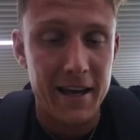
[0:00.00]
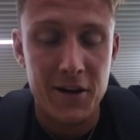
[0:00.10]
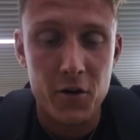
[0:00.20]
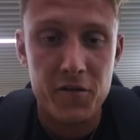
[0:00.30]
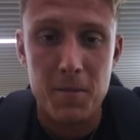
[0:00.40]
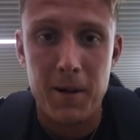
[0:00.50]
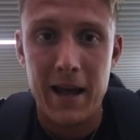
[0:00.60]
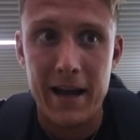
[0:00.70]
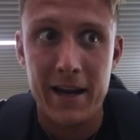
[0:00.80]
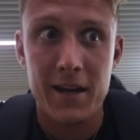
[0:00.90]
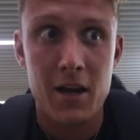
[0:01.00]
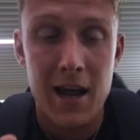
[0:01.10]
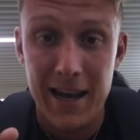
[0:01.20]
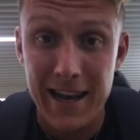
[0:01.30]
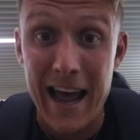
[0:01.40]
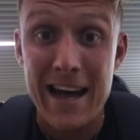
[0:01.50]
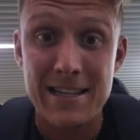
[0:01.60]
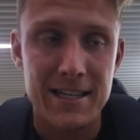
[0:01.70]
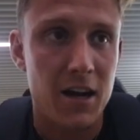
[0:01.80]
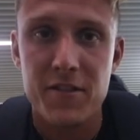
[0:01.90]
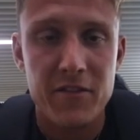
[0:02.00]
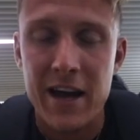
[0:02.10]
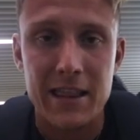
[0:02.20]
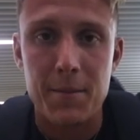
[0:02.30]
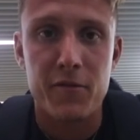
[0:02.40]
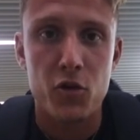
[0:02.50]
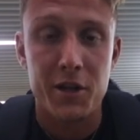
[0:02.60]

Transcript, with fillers: Getting off the plane, landing. I've never had that before.